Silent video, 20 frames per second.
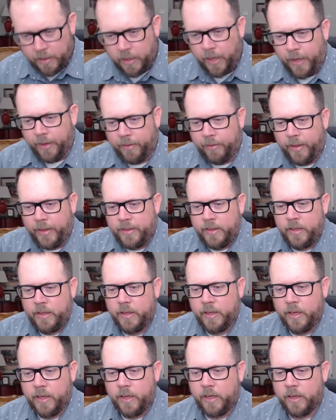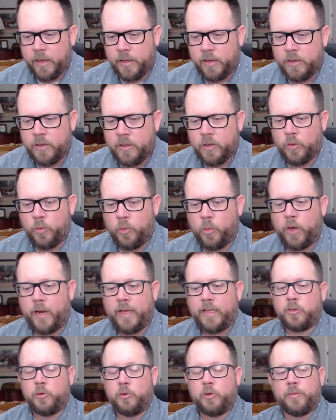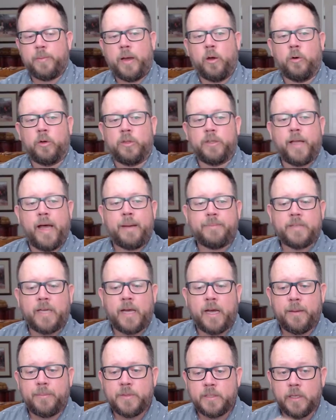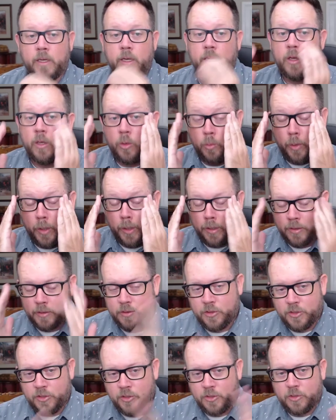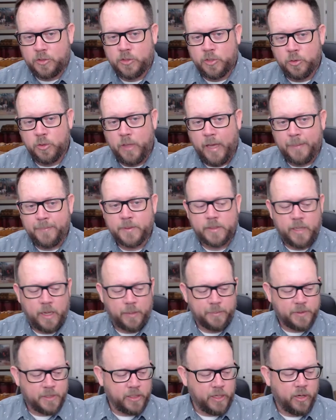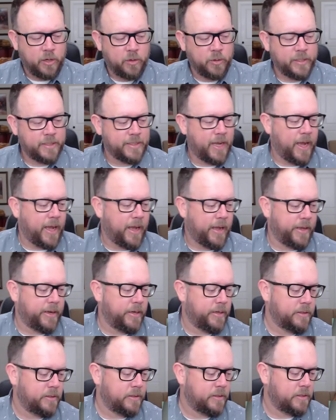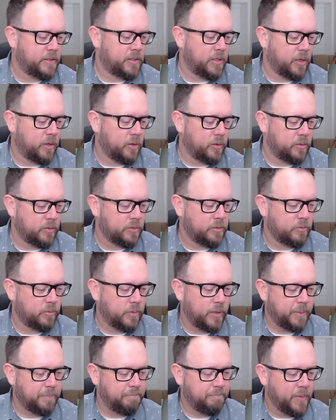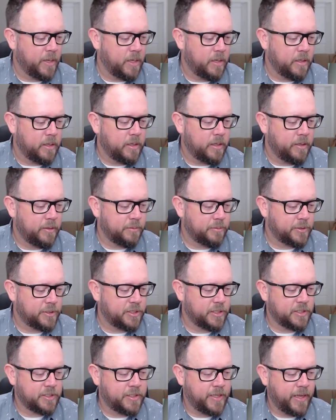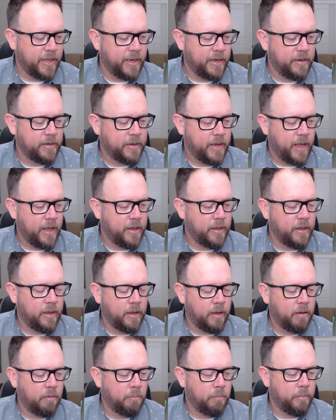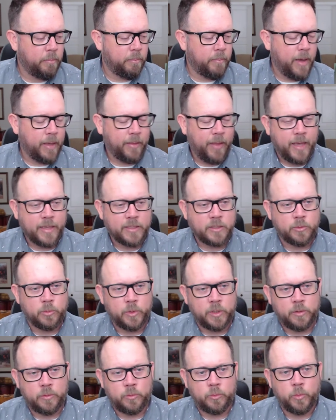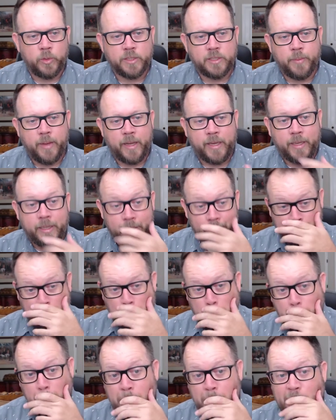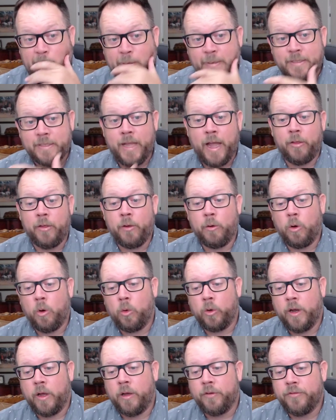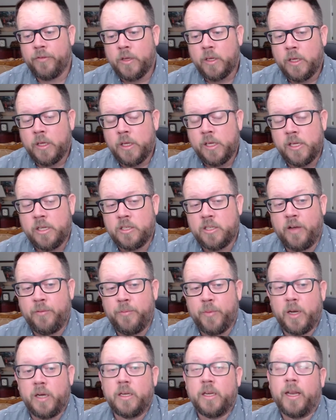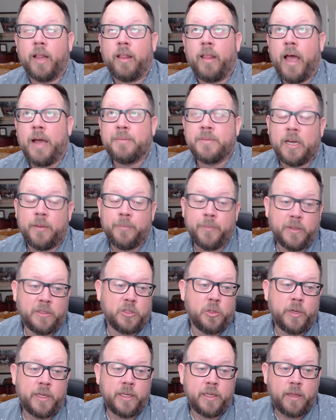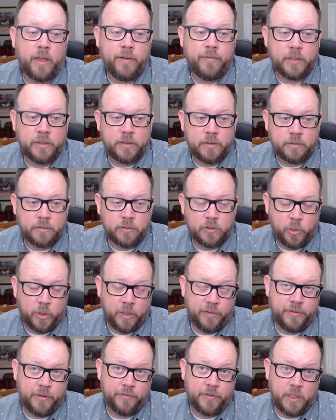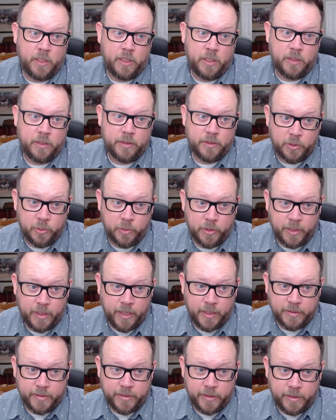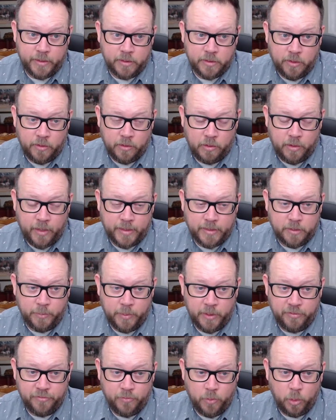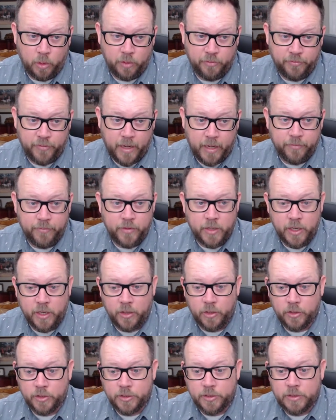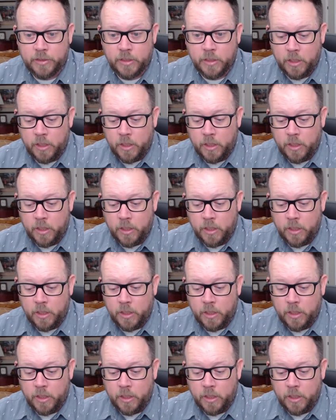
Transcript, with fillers: I like the, uh, what I do with my old laptops, well, two laptops ago, it died. So rip, it was just dead. Um, my last one went to my kids because now they're old enough. So I bought a laptop in 2011, 2015, and 2019. So they're lasting me four to five years.